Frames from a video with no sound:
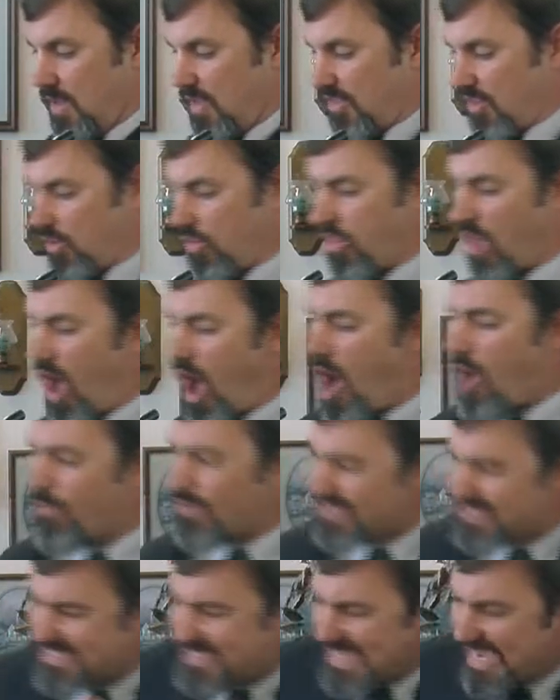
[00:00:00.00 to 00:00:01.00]
The law
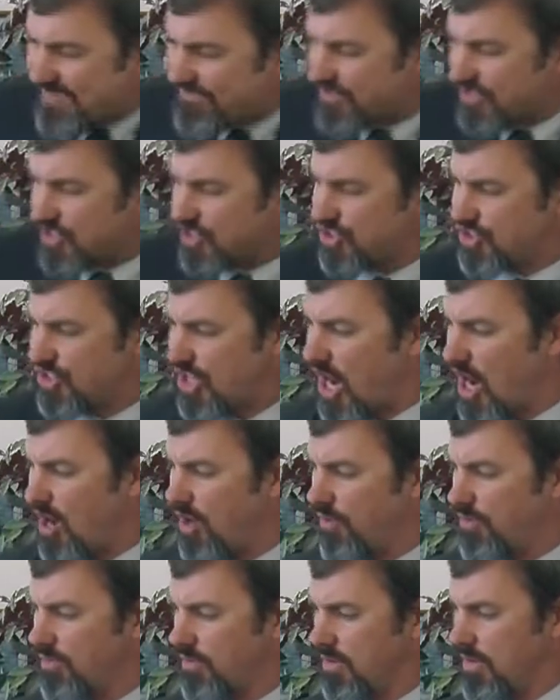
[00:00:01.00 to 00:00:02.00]
was given to
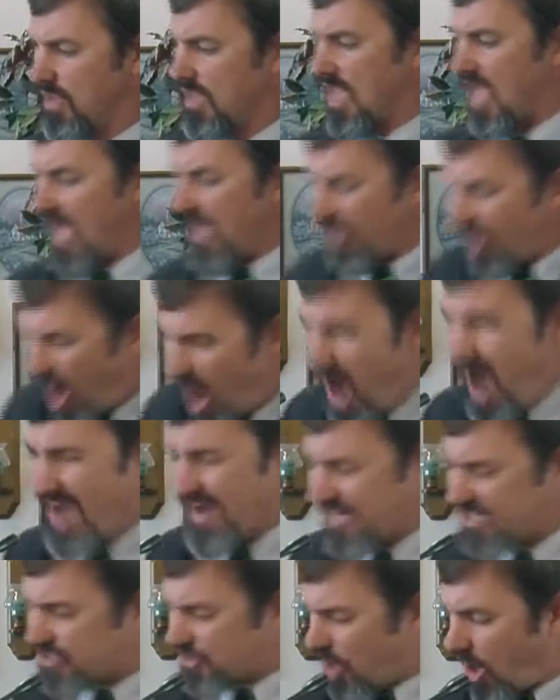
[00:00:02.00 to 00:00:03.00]
show an
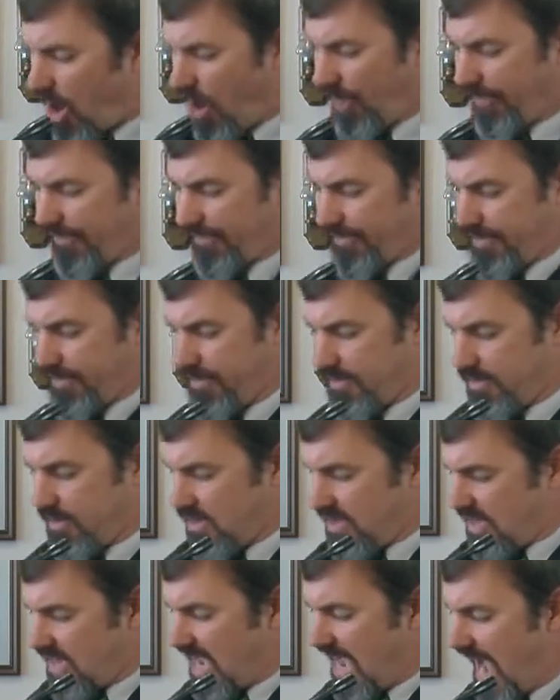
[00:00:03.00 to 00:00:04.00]
honest heart
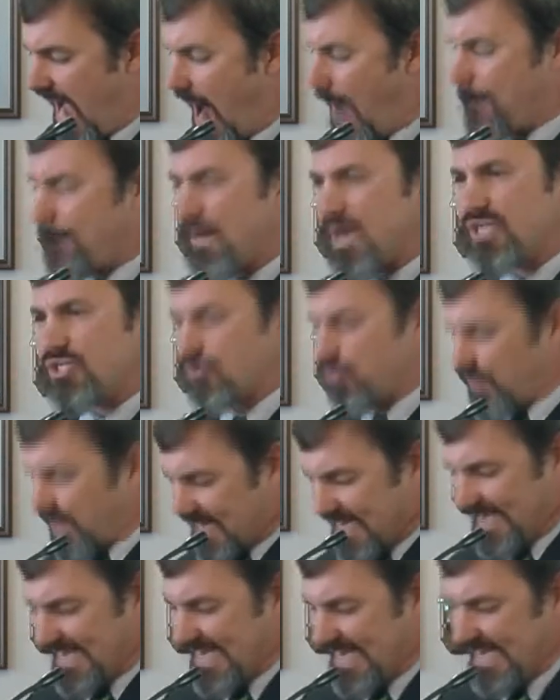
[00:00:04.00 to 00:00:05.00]
how much
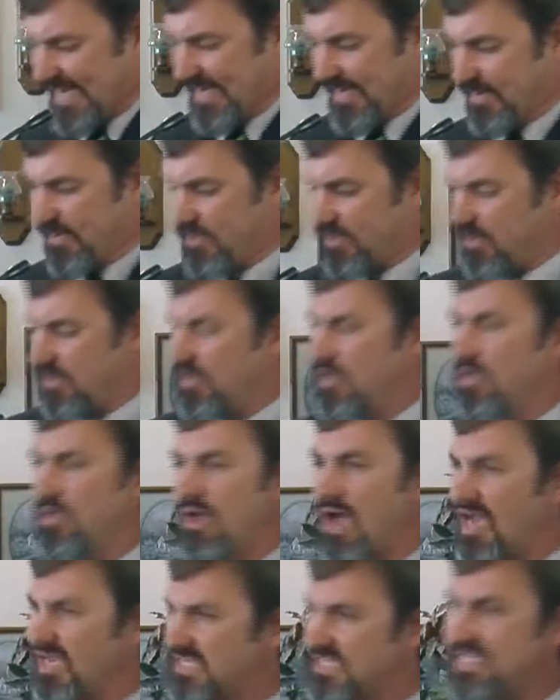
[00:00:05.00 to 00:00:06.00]
we need
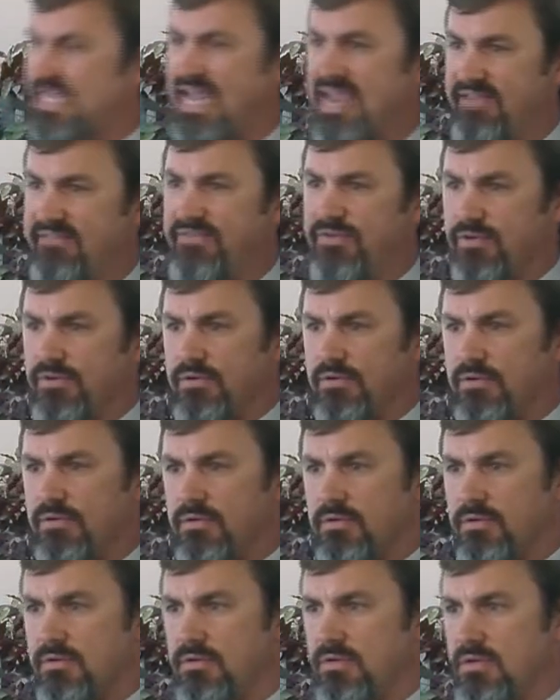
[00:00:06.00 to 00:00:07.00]
a Savior,
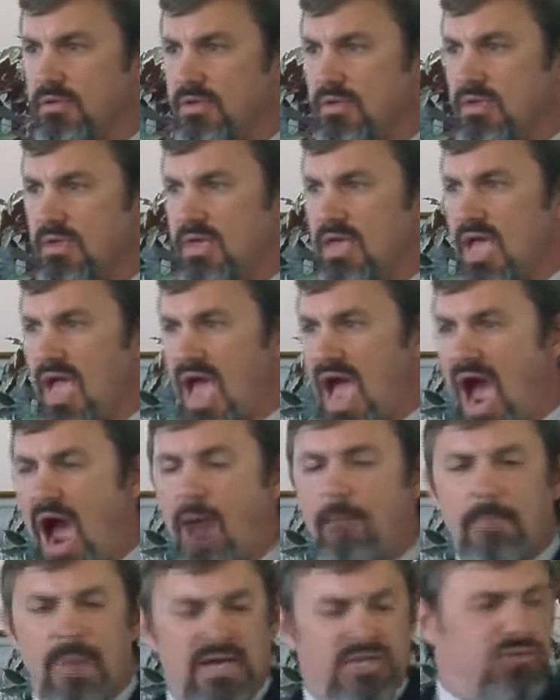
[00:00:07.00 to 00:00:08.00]

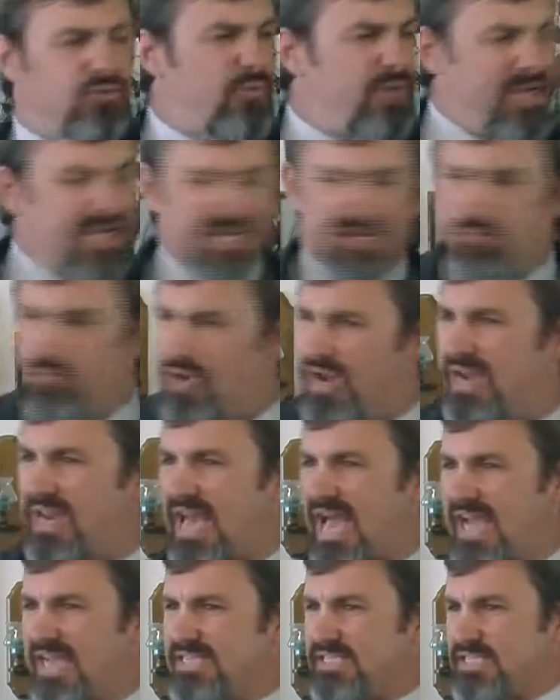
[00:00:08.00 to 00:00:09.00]
how much we
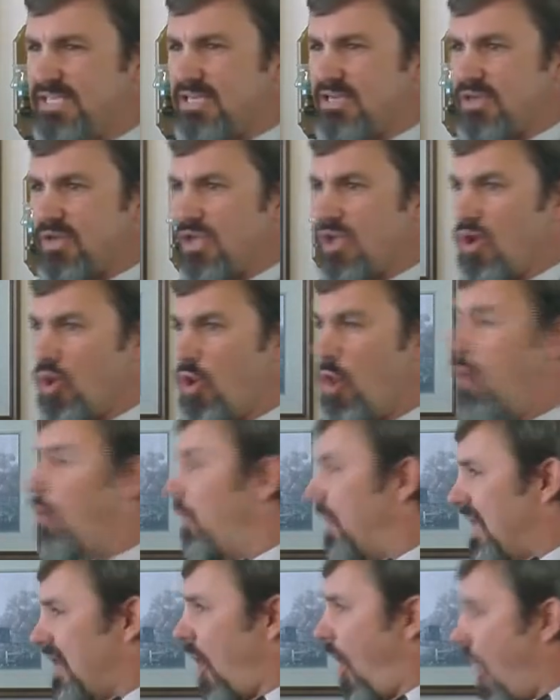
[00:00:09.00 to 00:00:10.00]
realize who
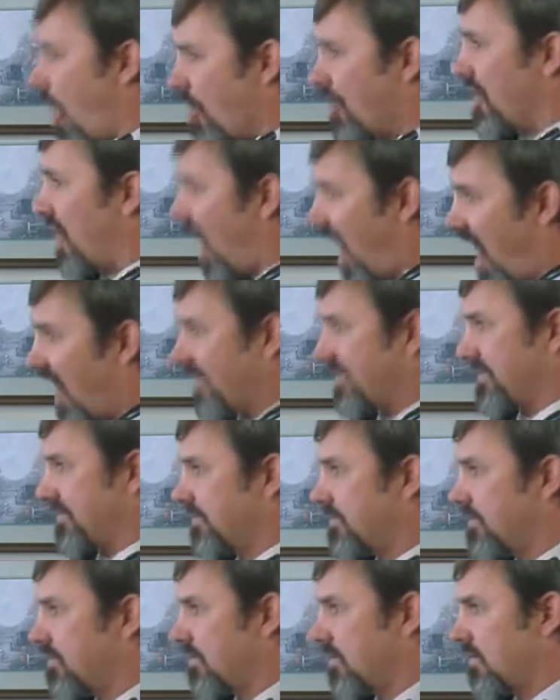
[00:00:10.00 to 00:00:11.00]
we are not
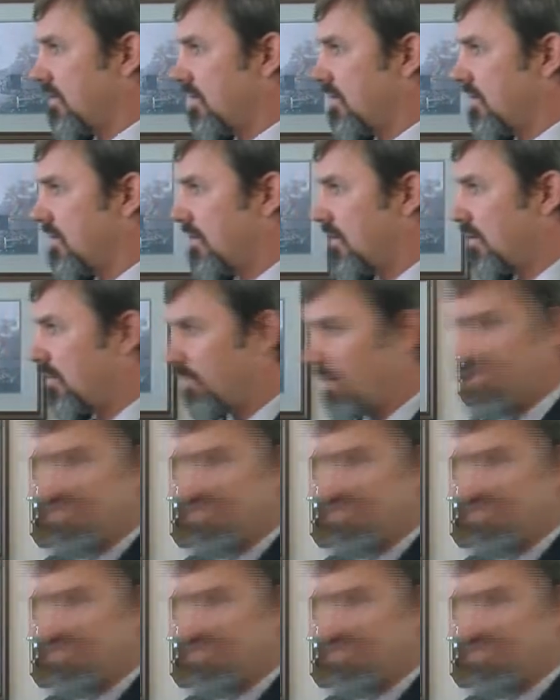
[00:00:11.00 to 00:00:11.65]
mm-hmm.